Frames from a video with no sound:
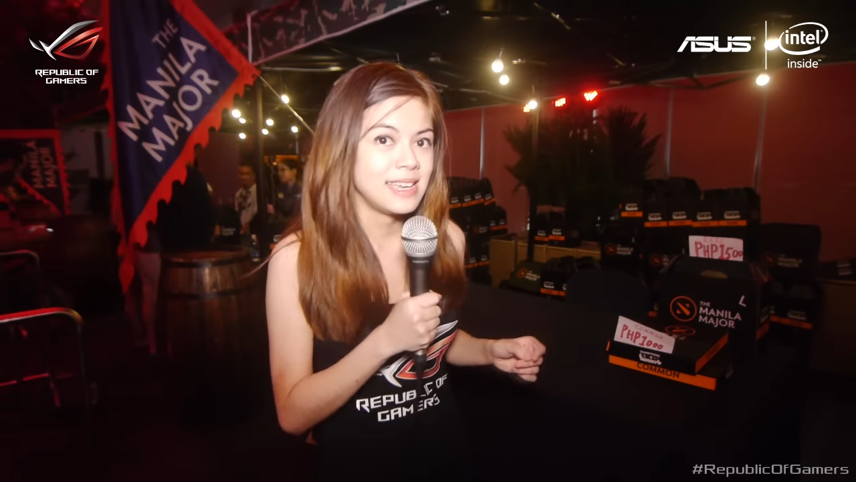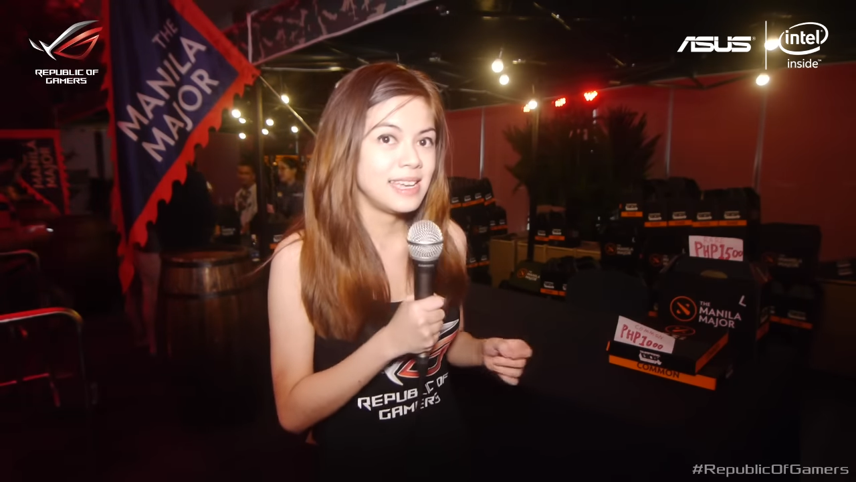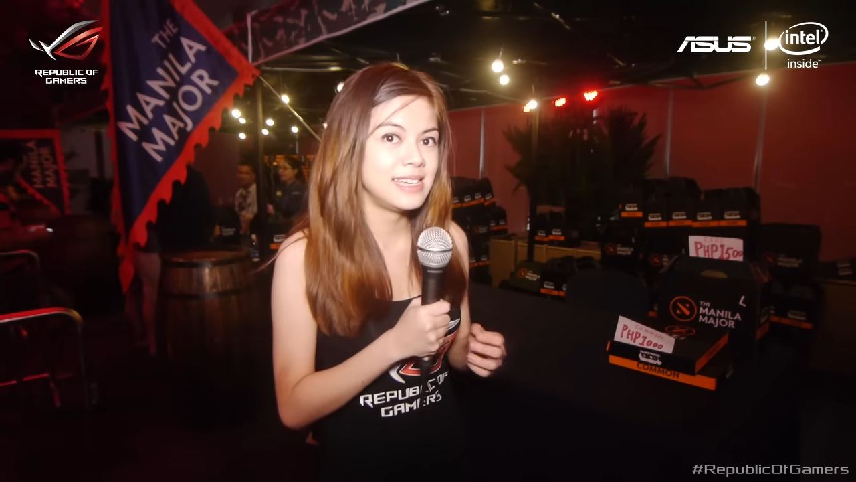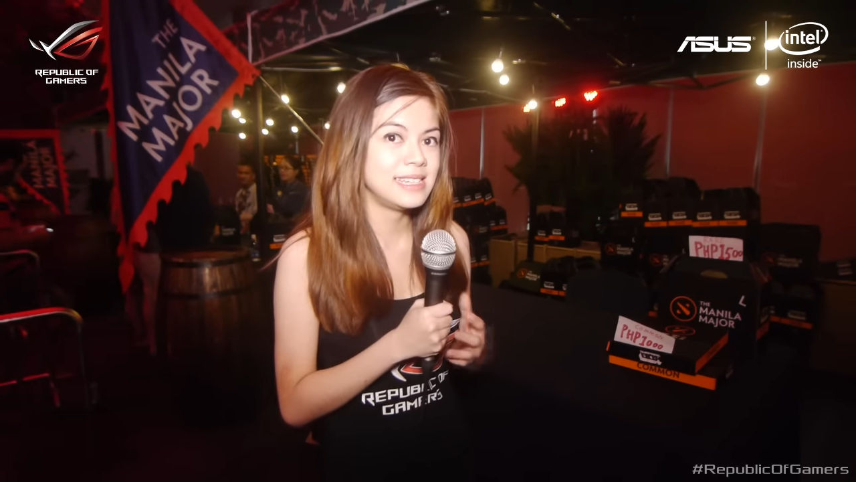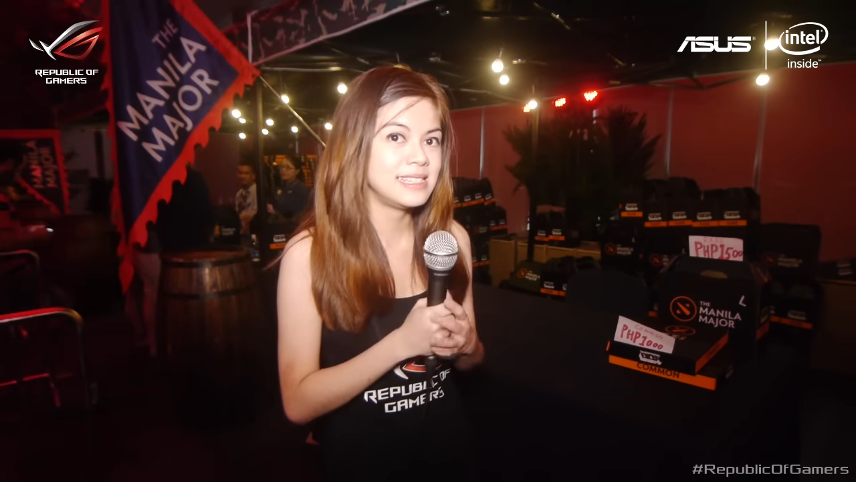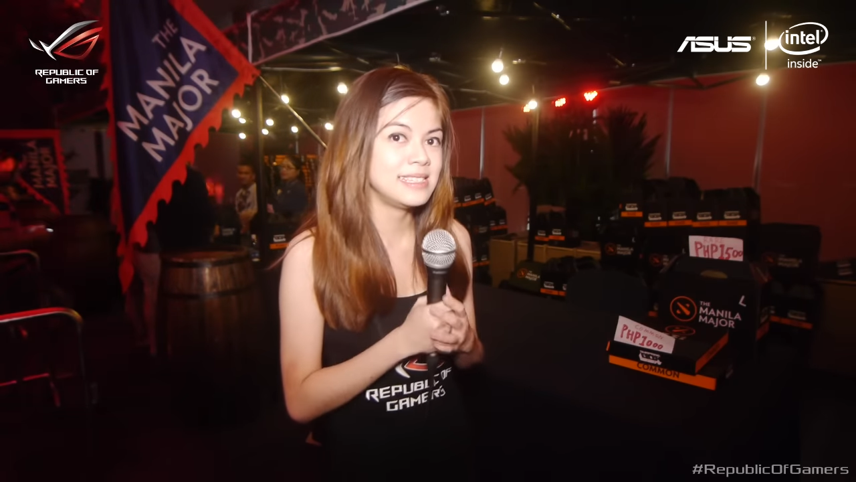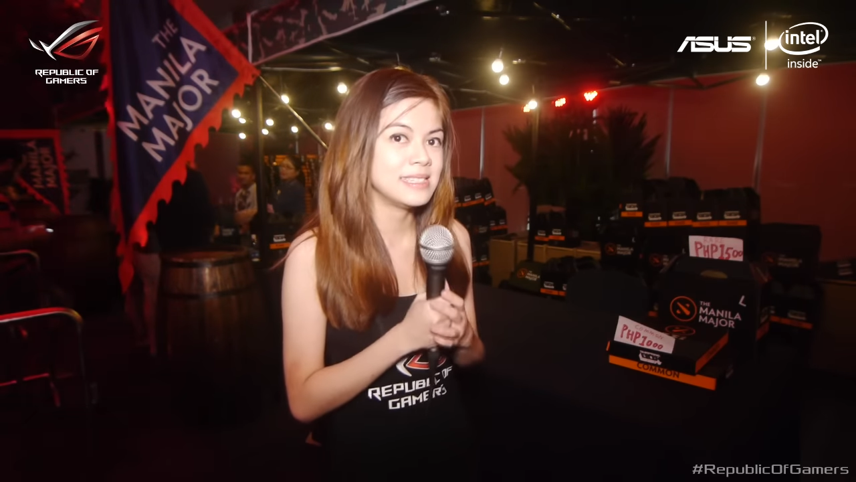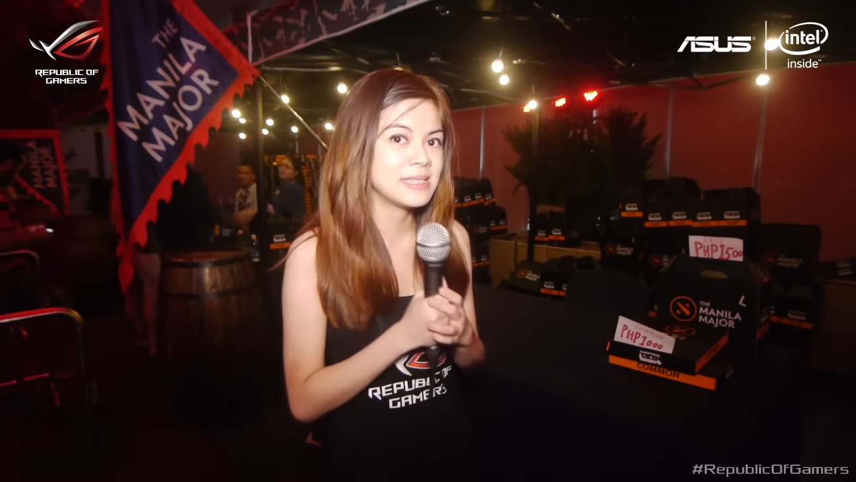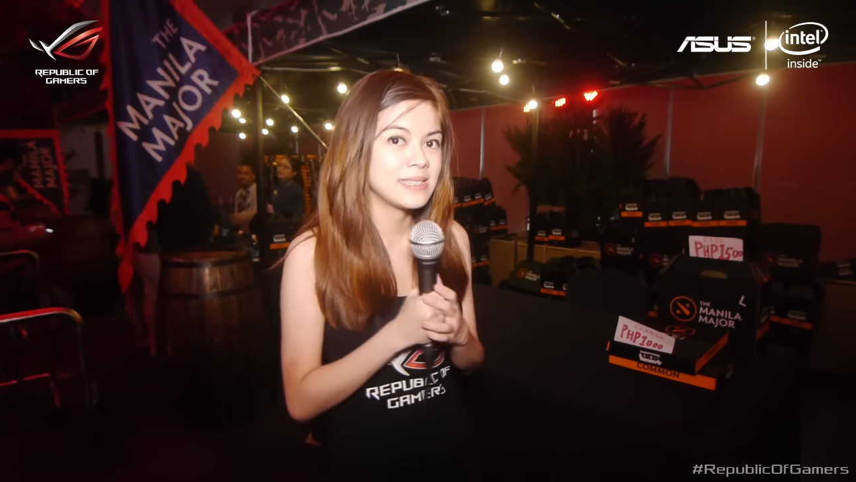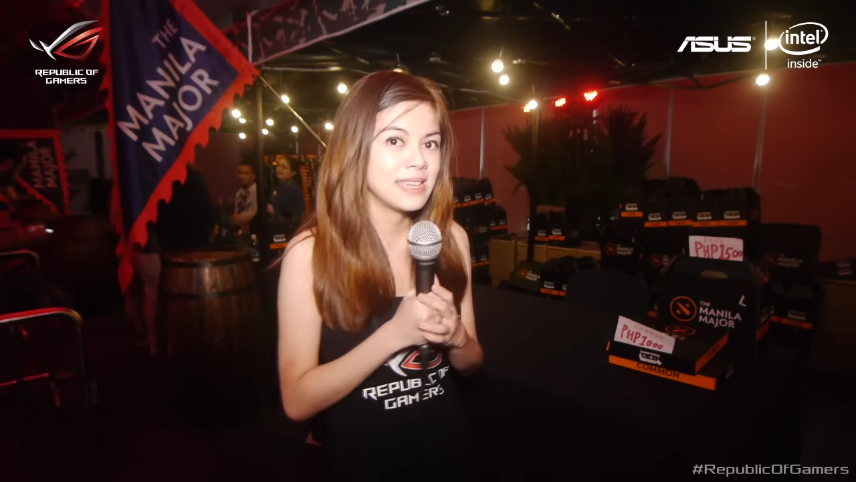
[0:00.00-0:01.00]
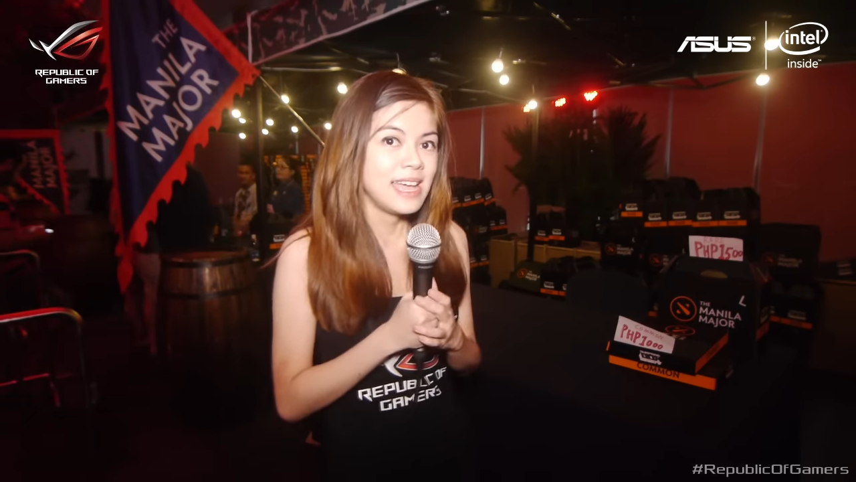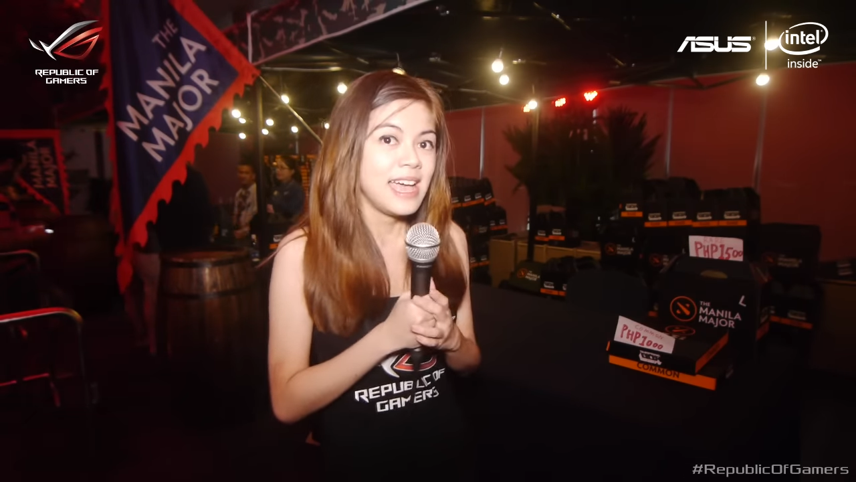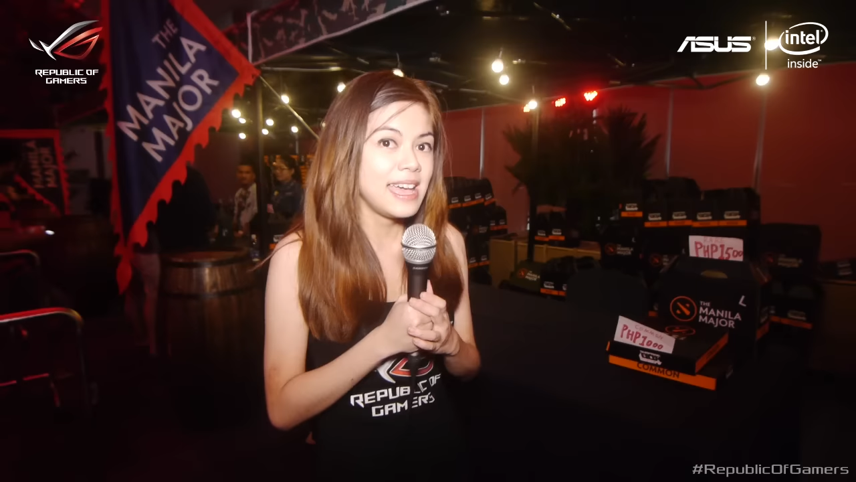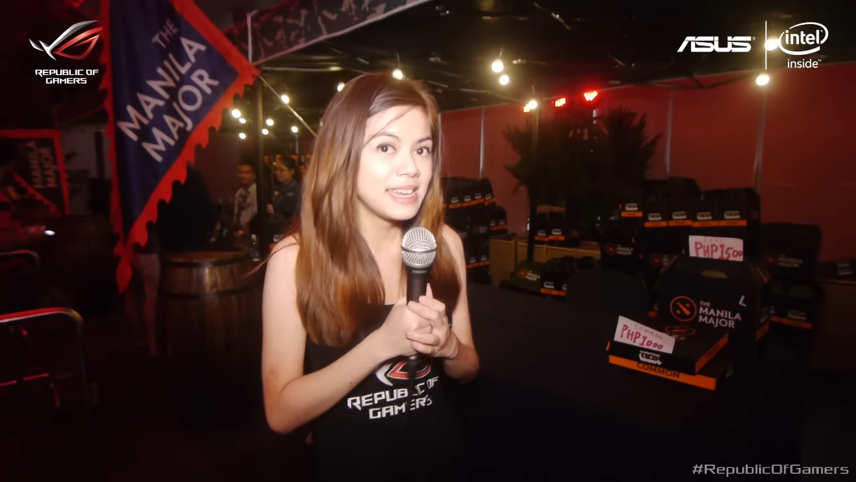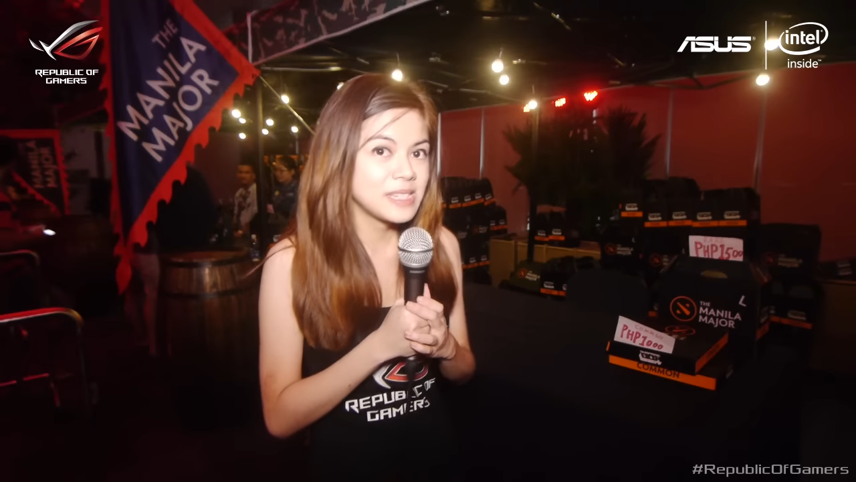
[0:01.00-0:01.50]

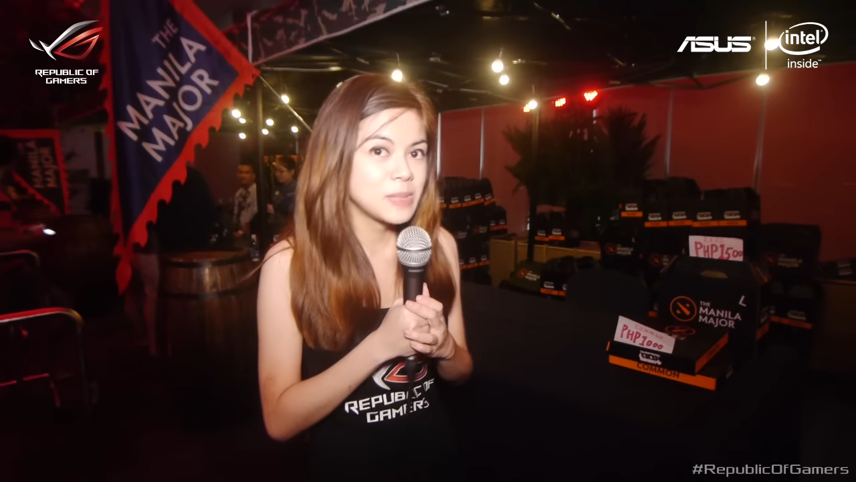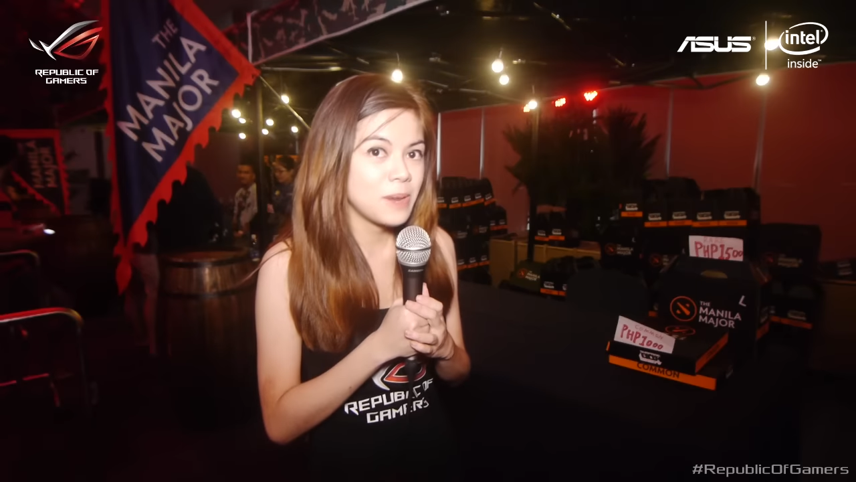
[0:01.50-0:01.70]
X